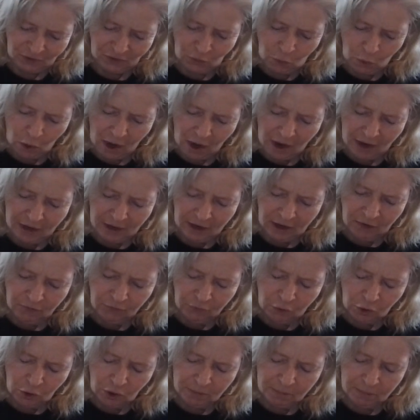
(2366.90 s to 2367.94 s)
Disquieting
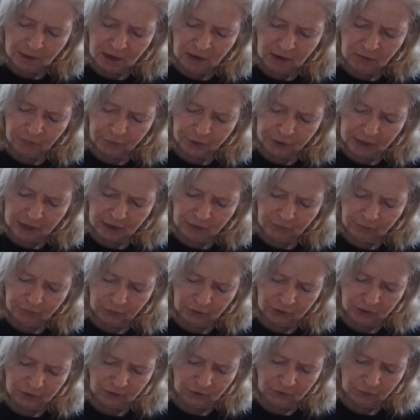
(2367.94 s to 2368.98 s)
of good men,
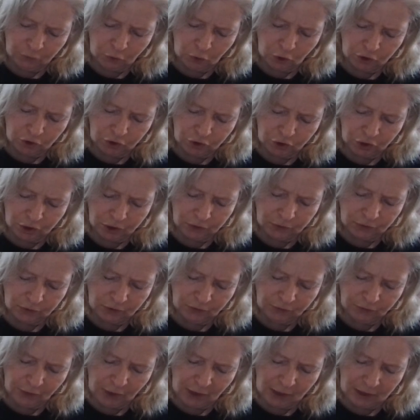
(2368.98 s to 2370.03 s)
forgetfulness of good turns,
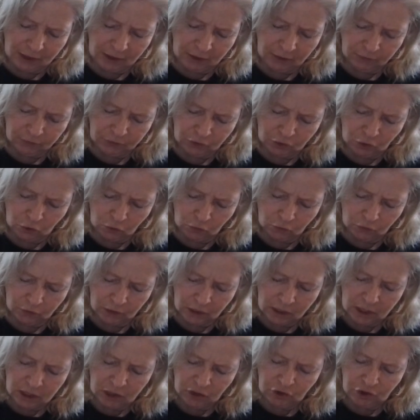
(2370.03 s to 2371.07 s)
defiling of
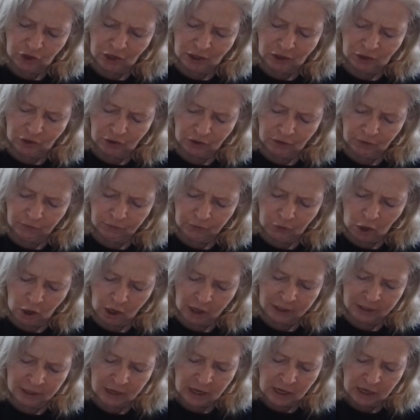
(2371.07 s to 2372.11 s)
souls, changing of
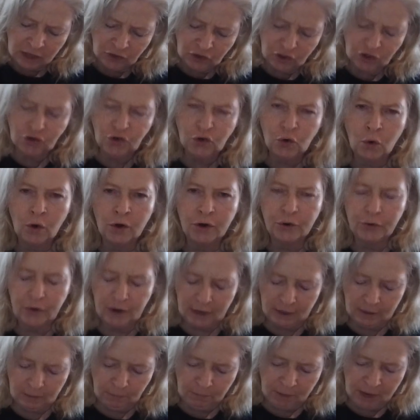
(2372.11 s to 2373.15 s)
kind, disorder
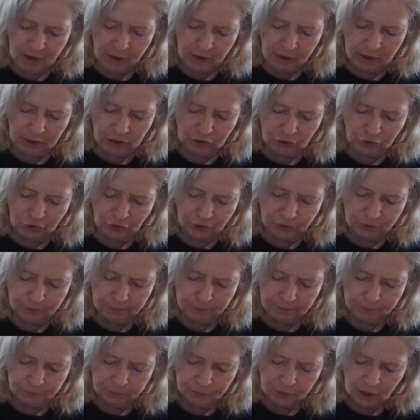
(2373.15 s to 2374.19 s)
in marriage,
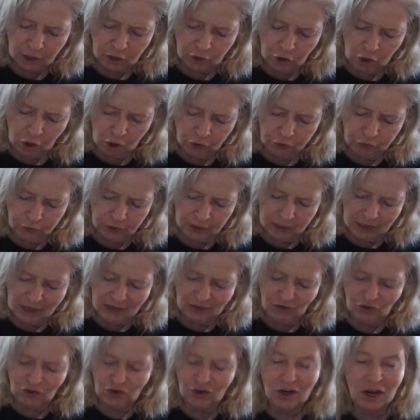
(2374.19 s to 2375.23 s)
adultery,
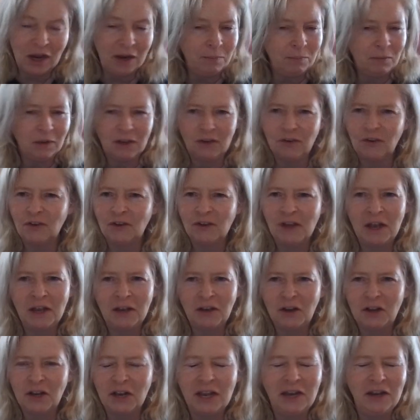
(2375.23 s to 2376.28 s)
and shameless
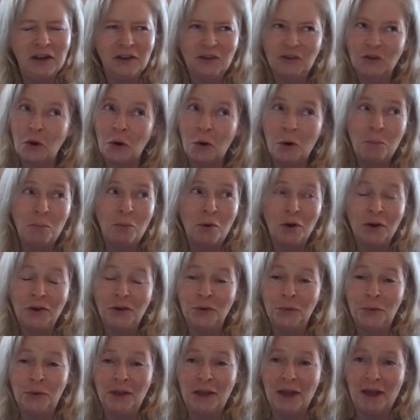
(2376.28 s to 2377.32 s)
uncleanness. Oh boy,
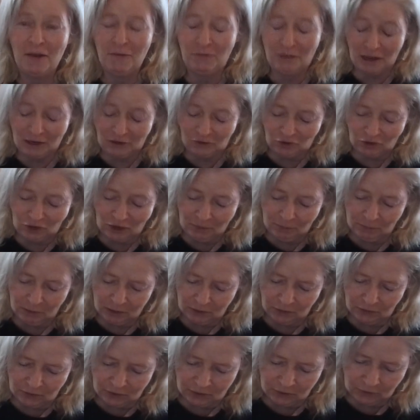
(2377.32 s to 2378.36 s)
do we have that
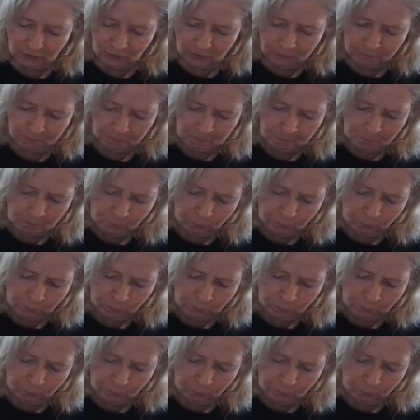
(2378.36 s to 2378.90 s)
shamelessness.